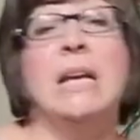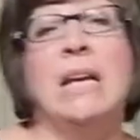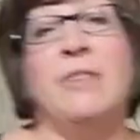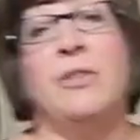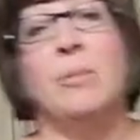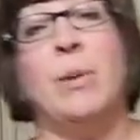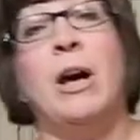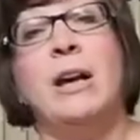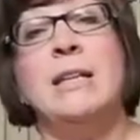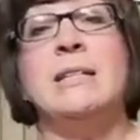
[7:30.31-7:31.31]
If your
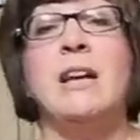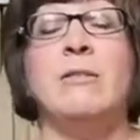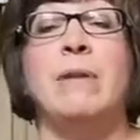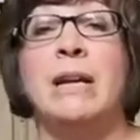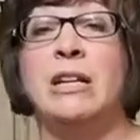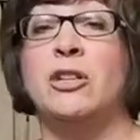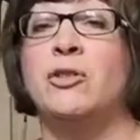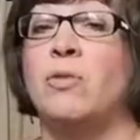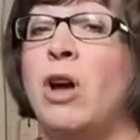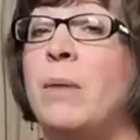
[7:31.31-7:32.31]
body's not ready to
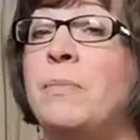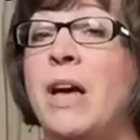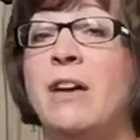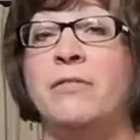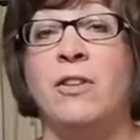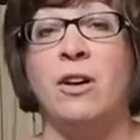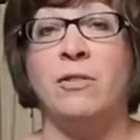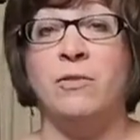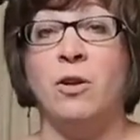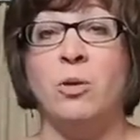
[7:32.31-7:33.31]
drop that far
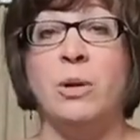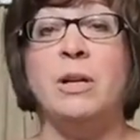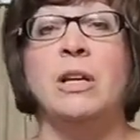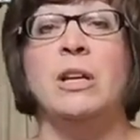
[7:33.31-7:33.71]
forward,